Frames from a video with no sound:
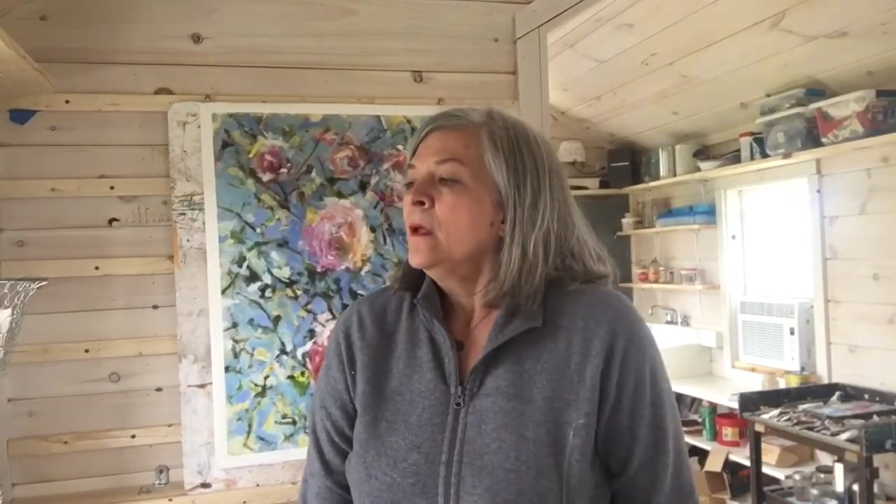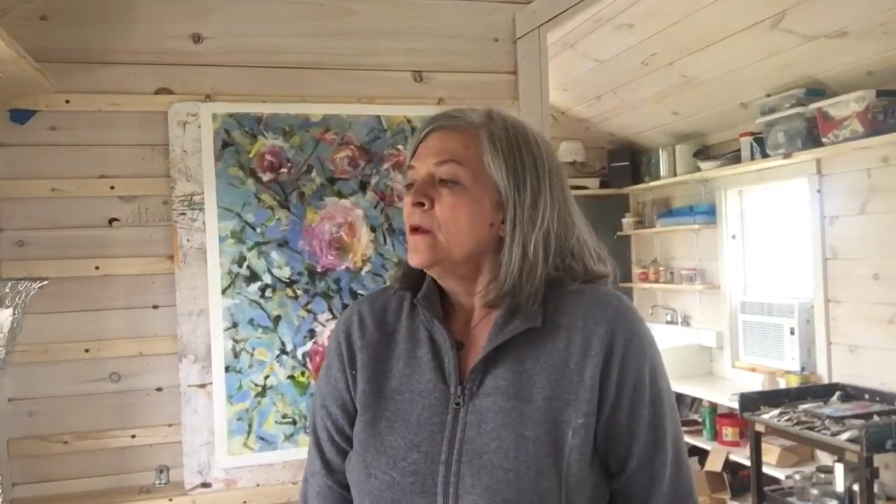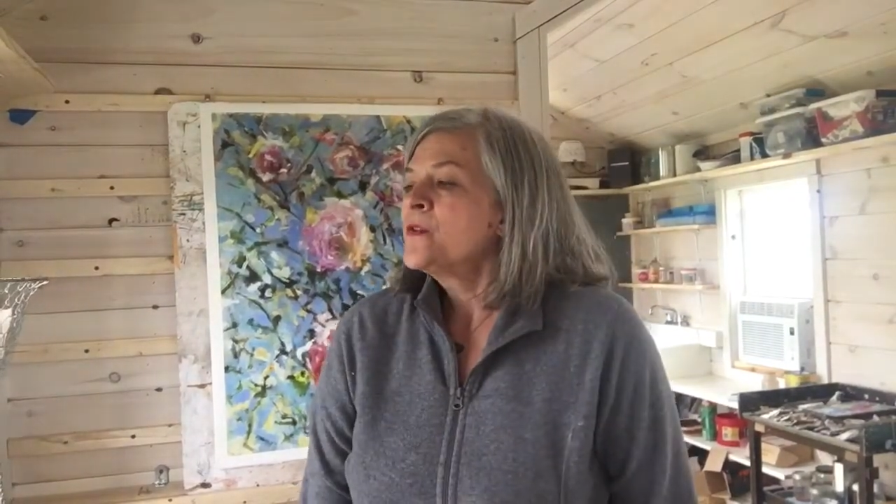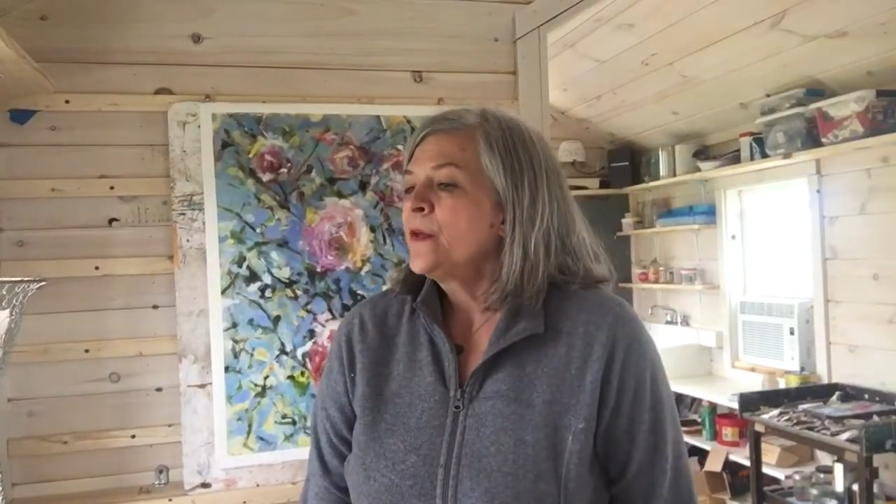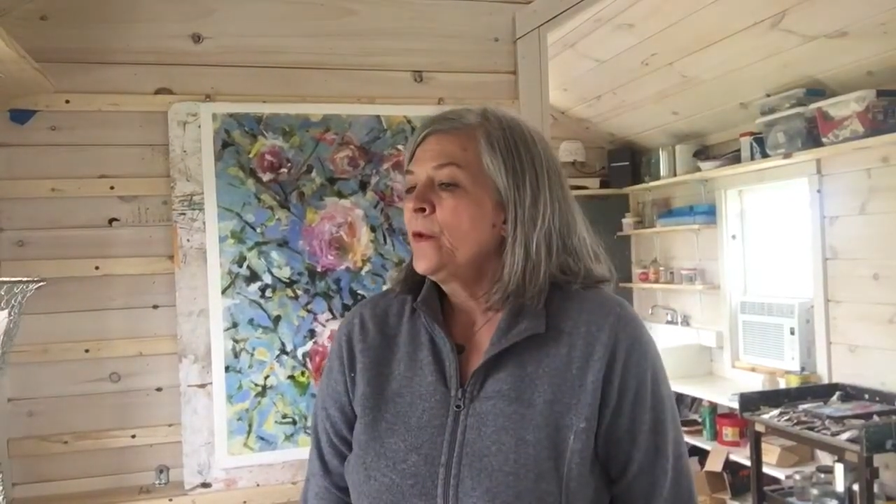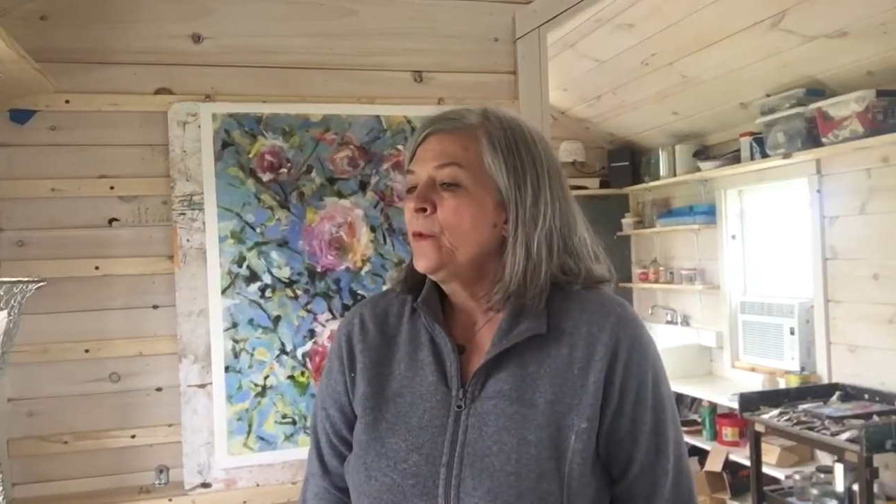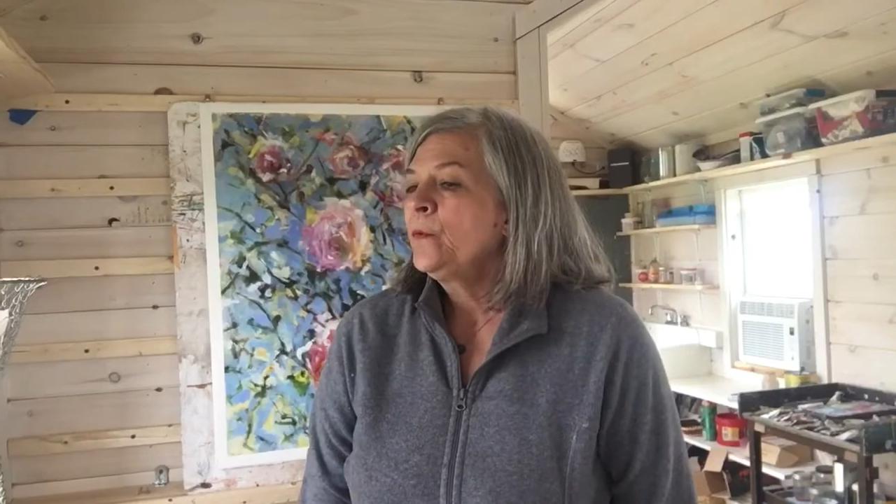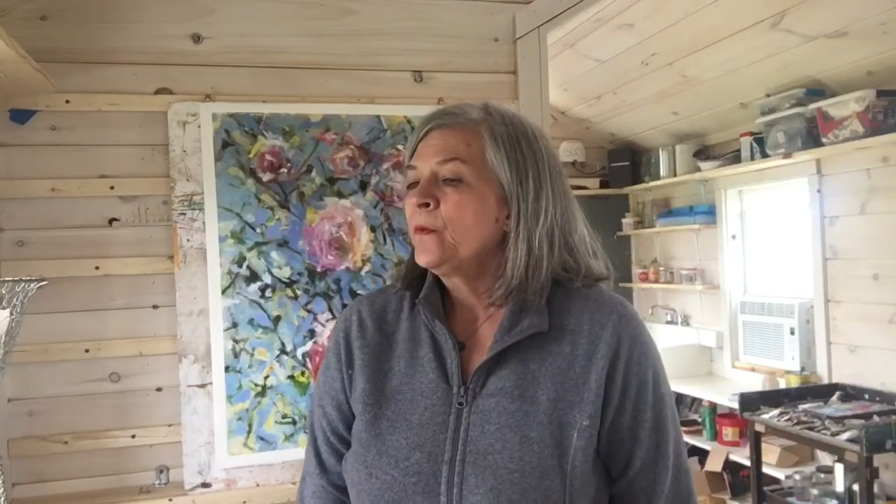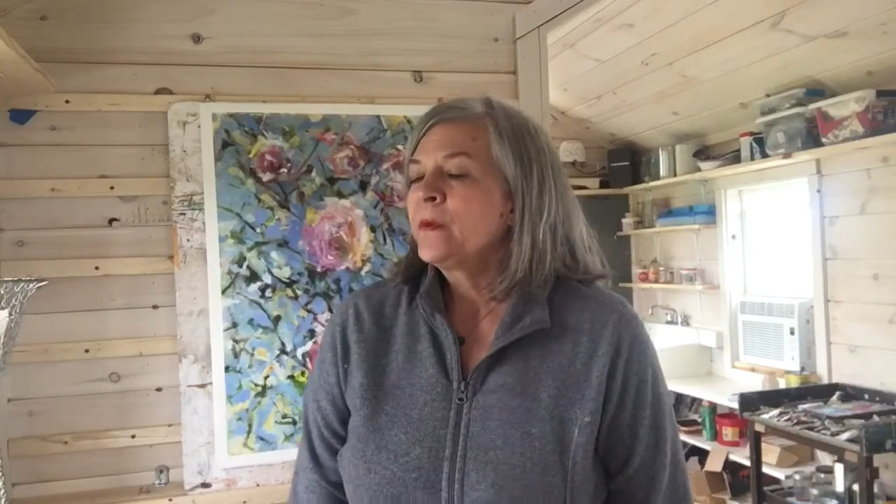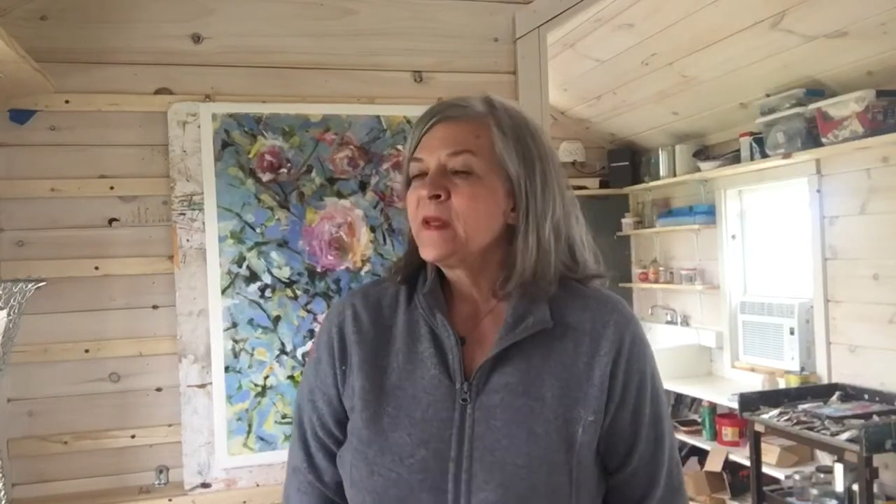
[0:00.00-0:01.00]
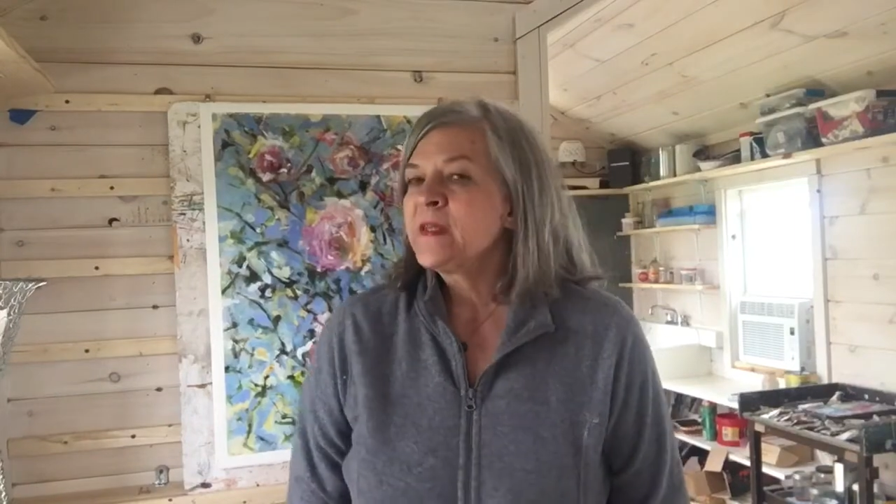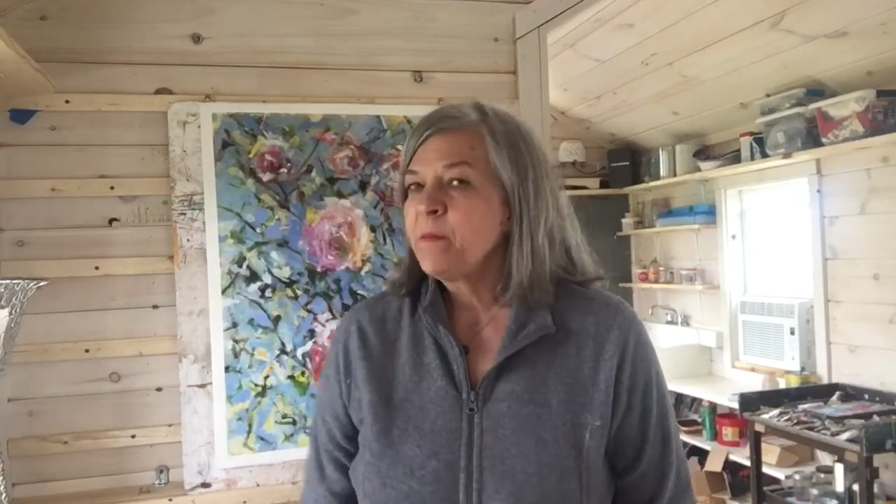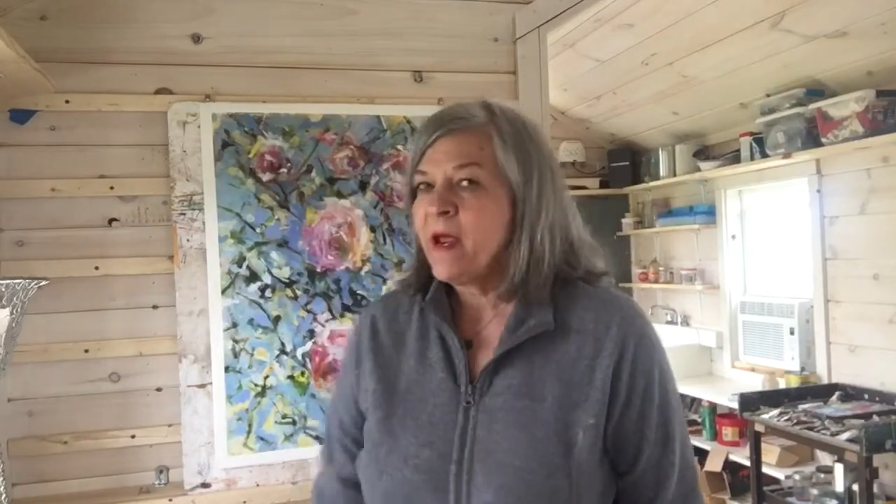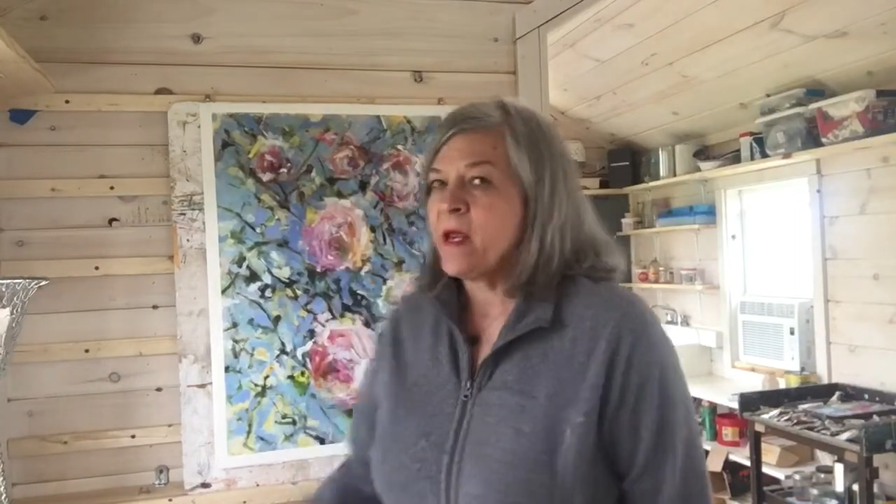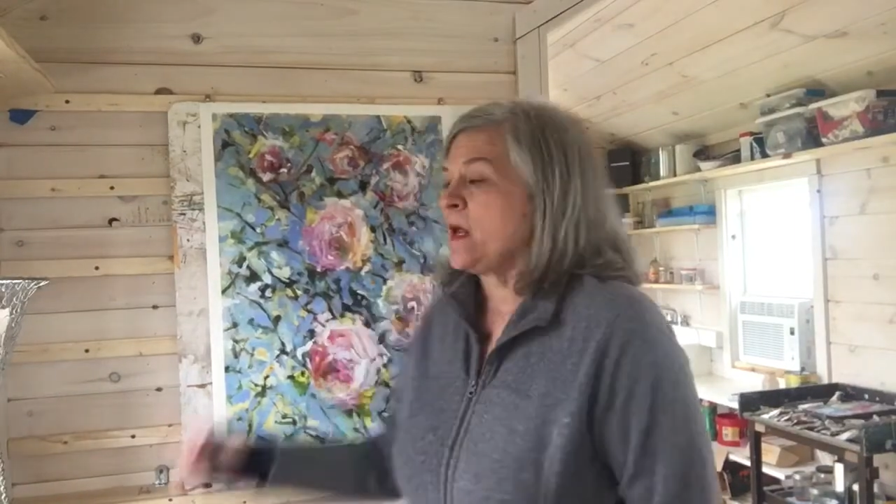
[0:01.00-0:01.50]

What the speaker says: So this painting